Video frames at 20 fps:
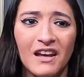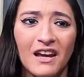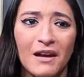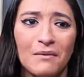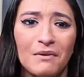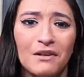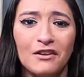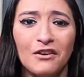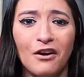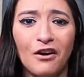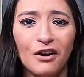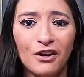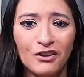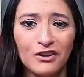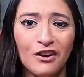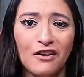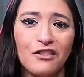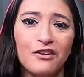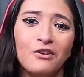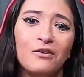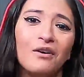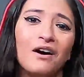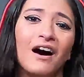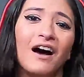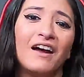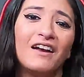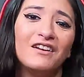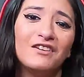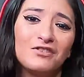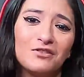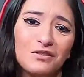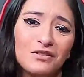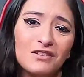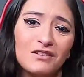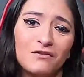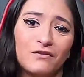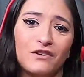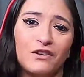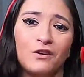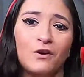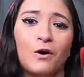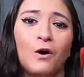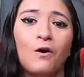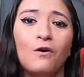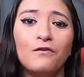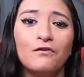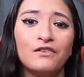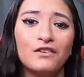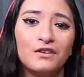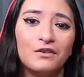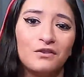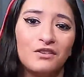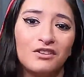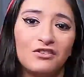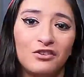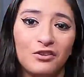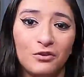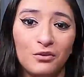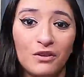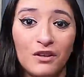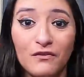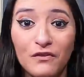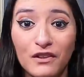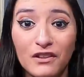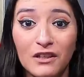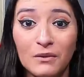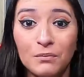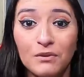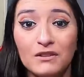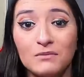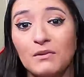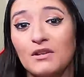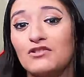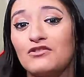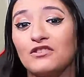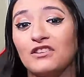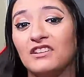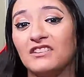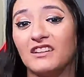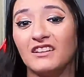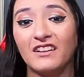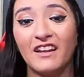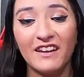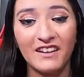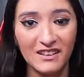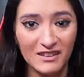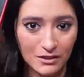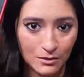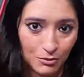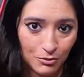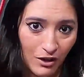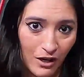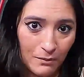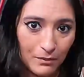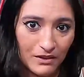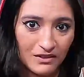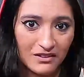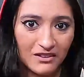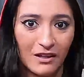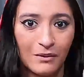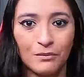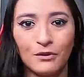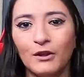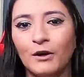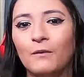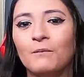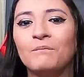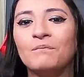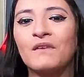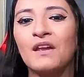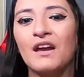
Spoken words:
I mean, all in all though, I enjoyed this video. Hopefully you did too. If you did, please make sure to hit the like and subscribe buttons down below.